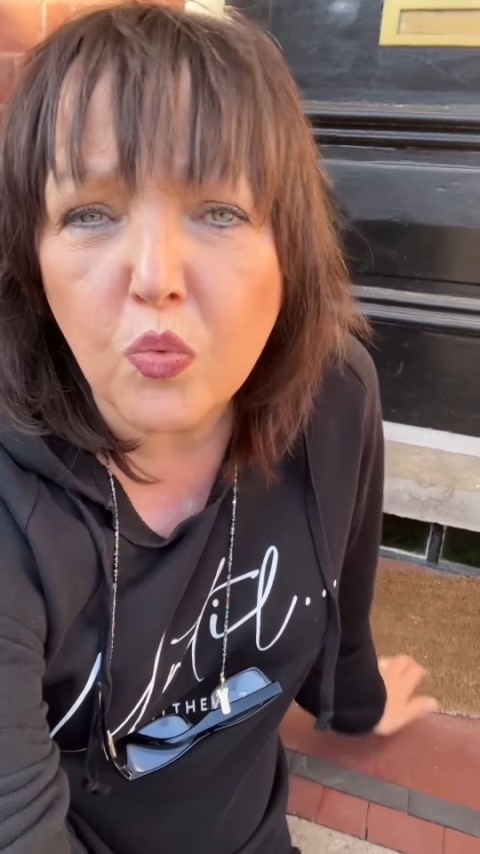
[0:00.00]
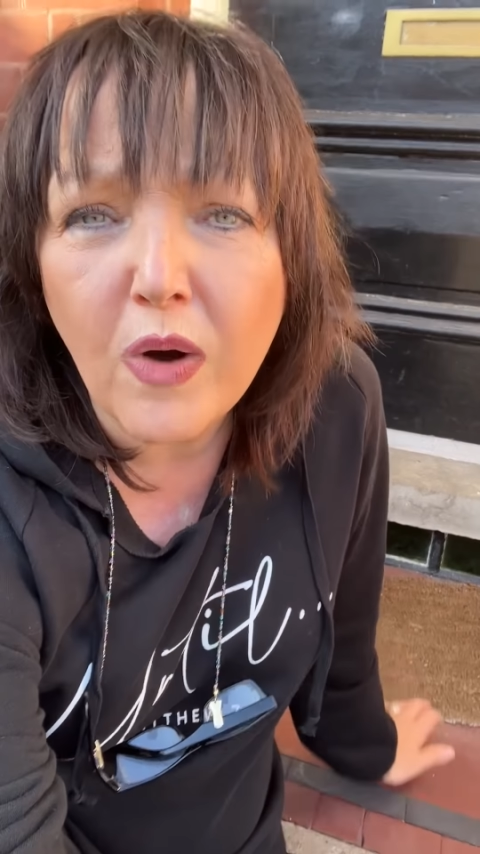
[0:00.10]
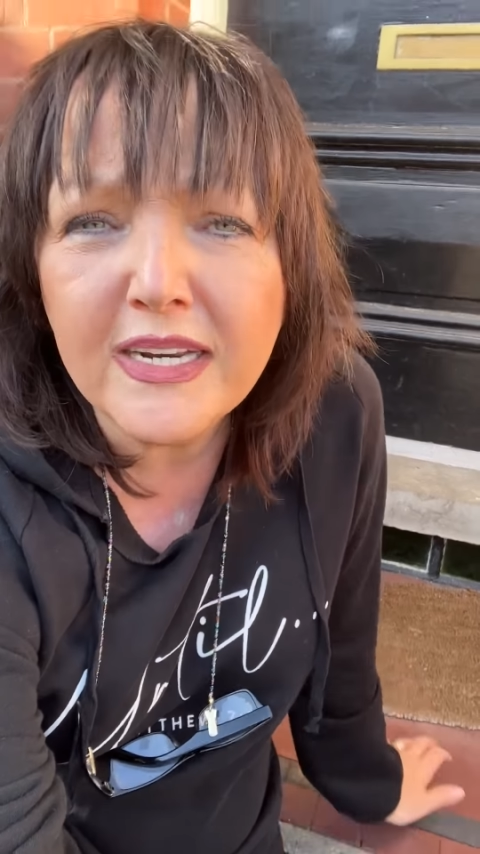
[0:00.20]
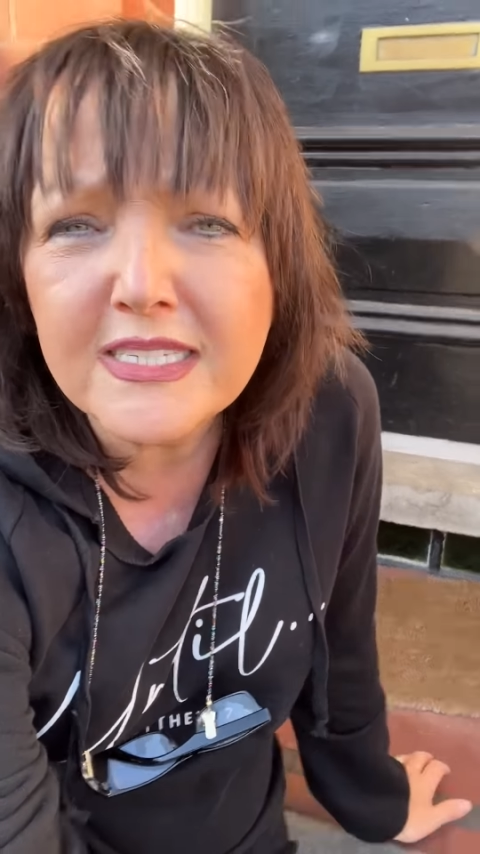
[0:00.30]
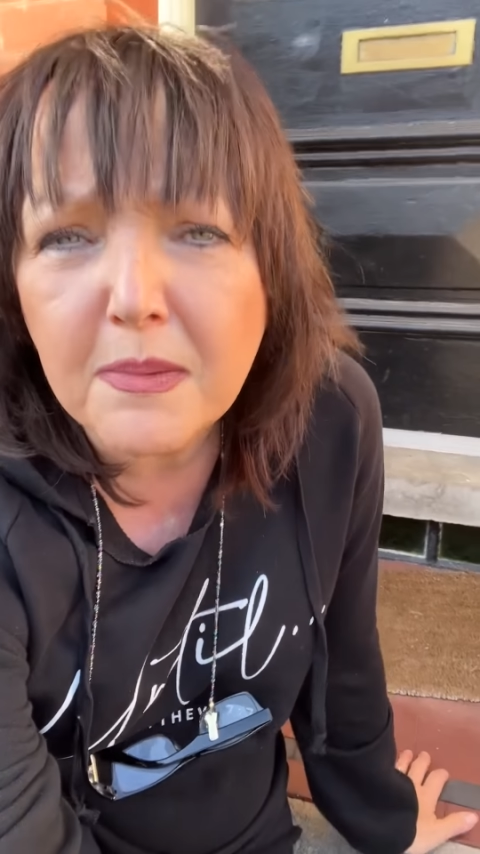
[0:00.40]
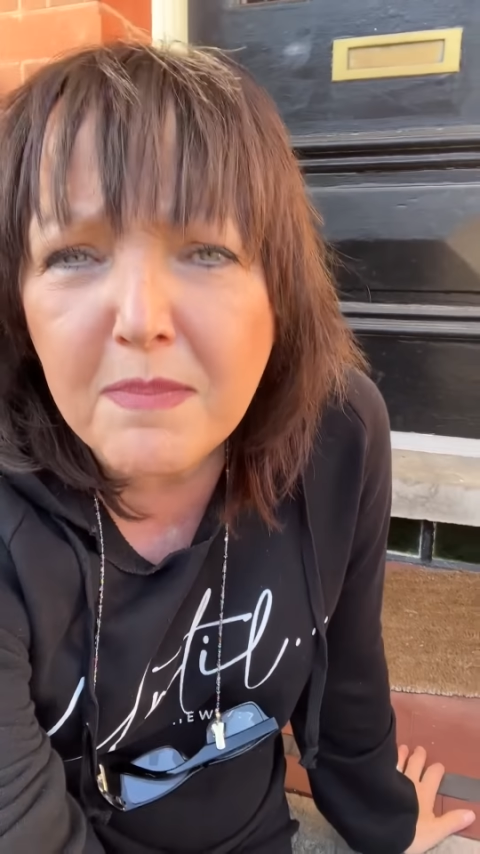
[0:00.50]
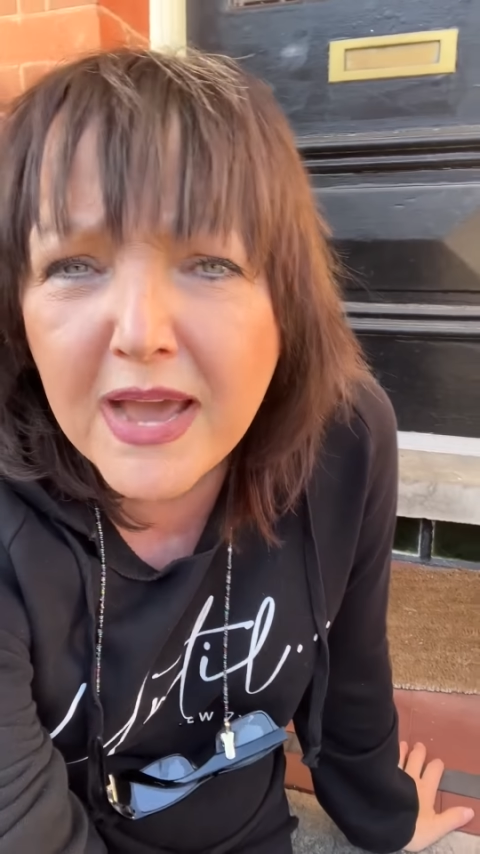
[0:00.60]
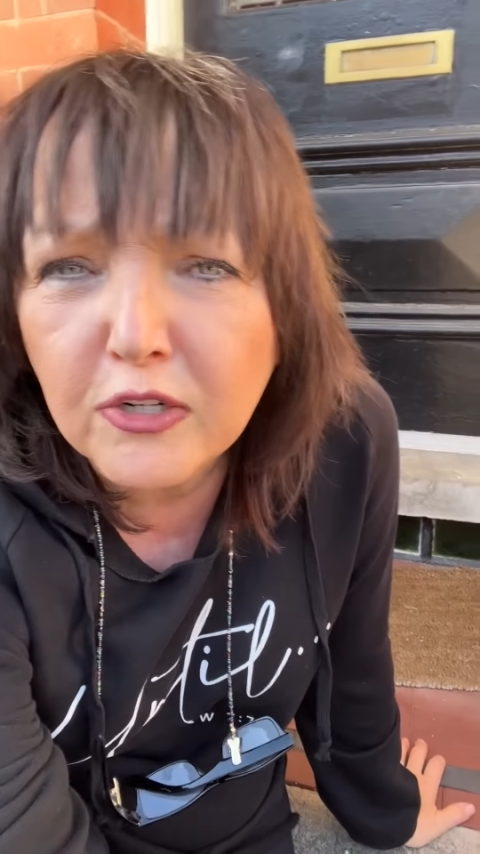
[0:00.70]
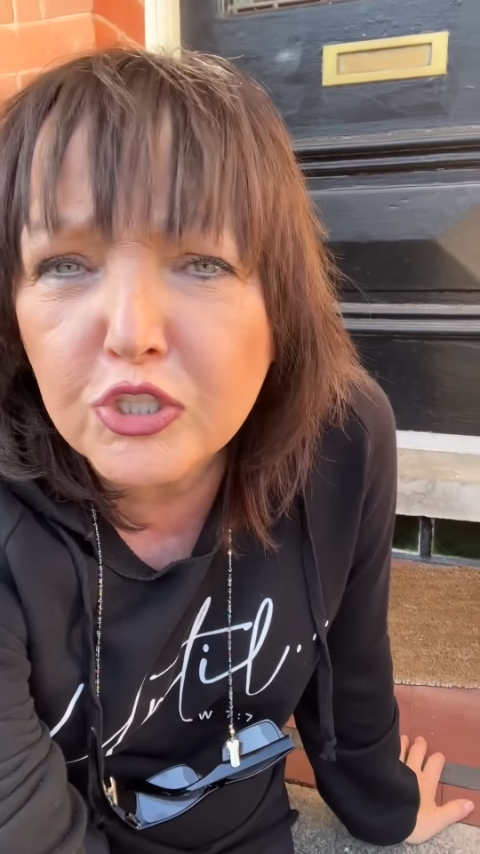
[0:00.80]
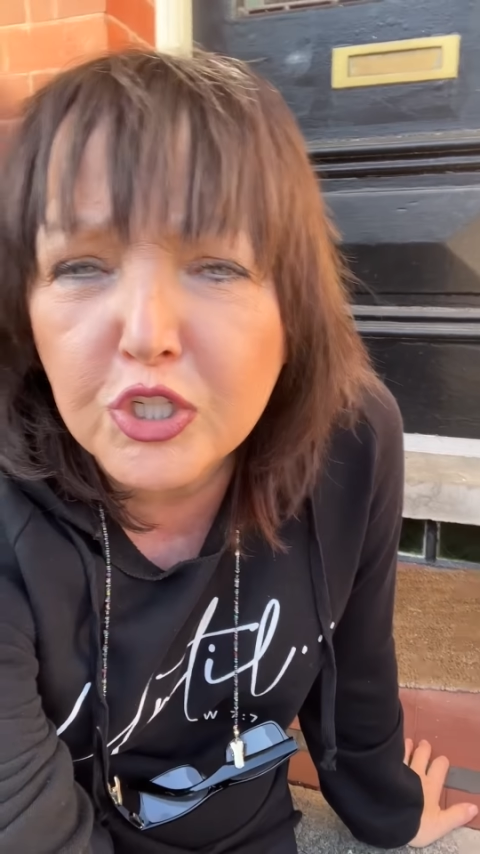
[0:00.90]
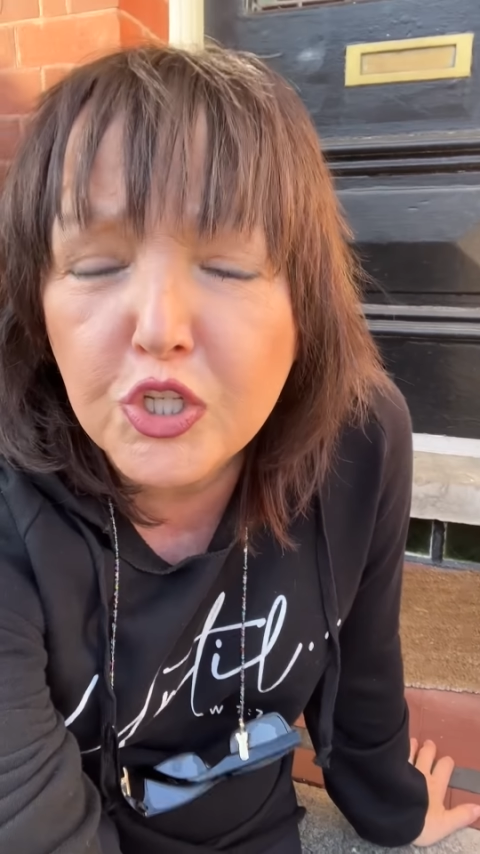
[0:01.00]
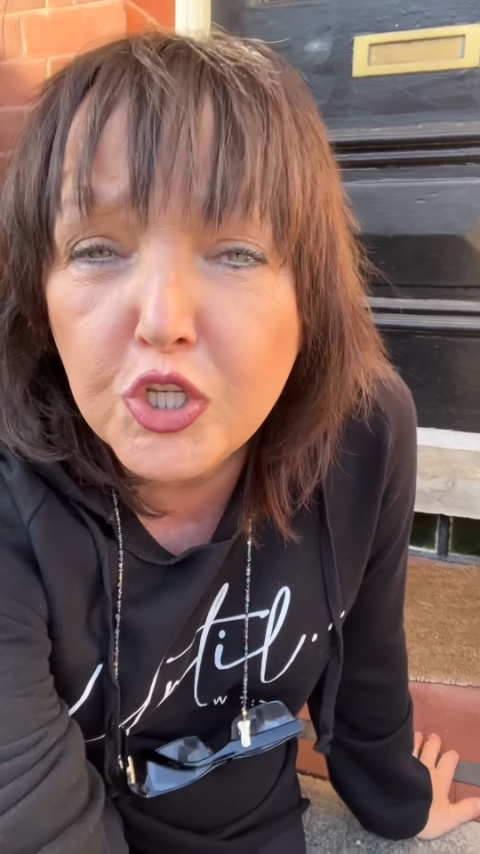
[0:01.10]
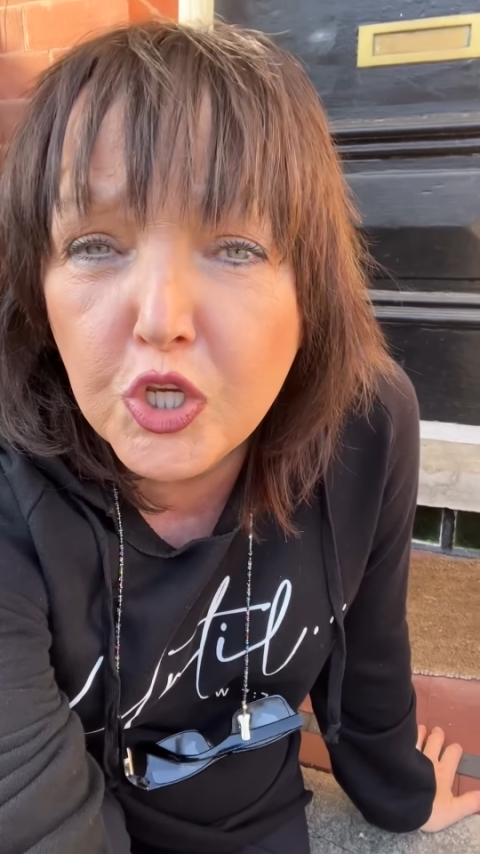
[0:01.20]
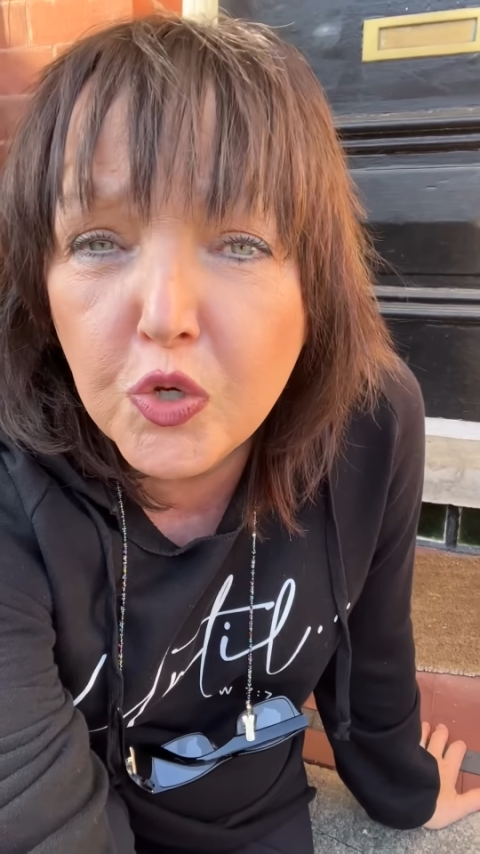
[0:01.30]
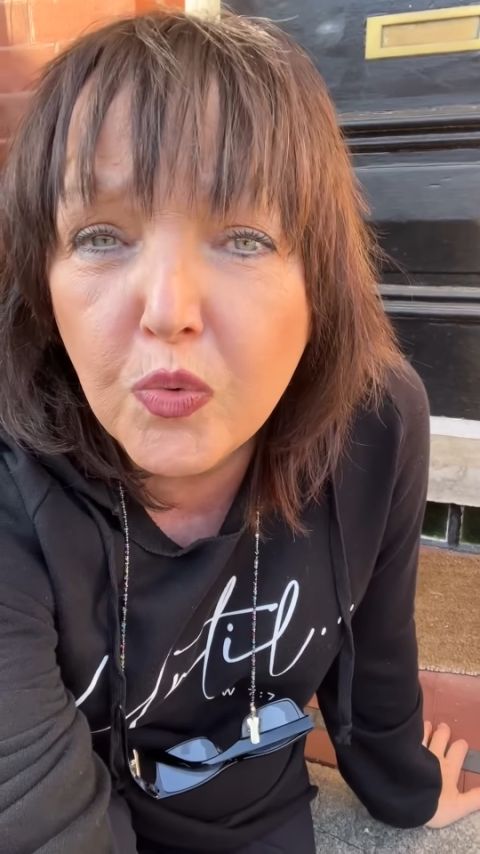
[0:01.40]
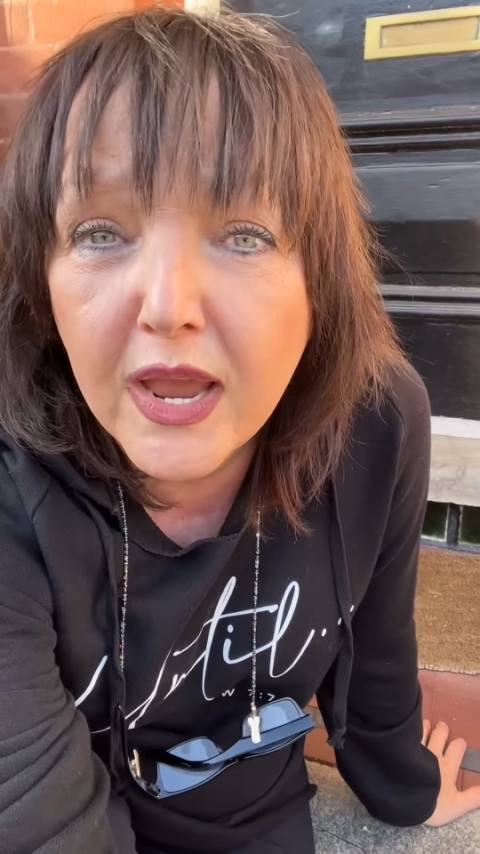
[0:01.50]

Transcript: Why does it matter to you